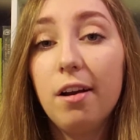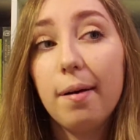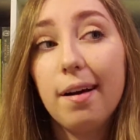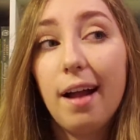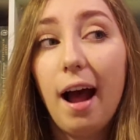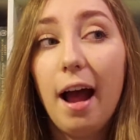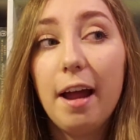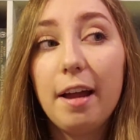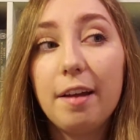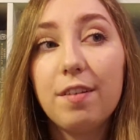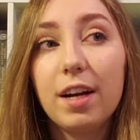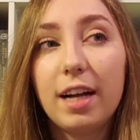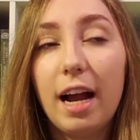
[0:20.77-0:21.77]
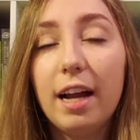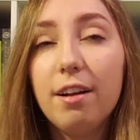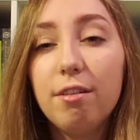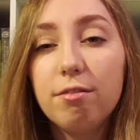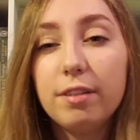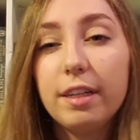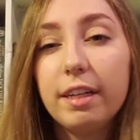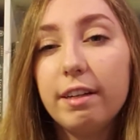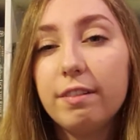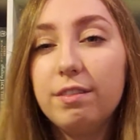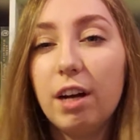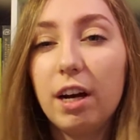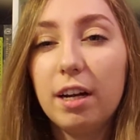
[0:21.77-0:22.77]
but I've kind of
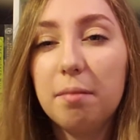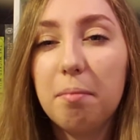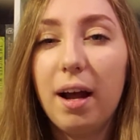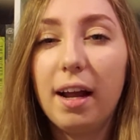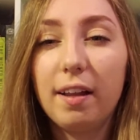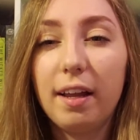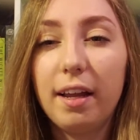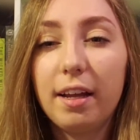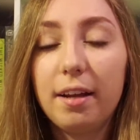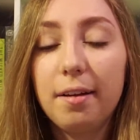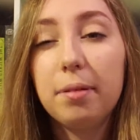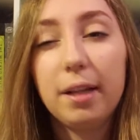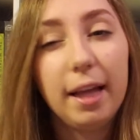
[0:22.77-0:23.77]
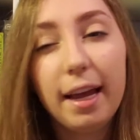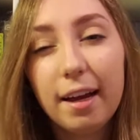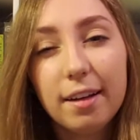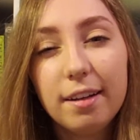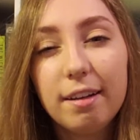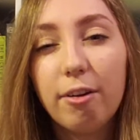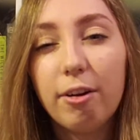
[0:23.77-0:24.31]
redone my like plan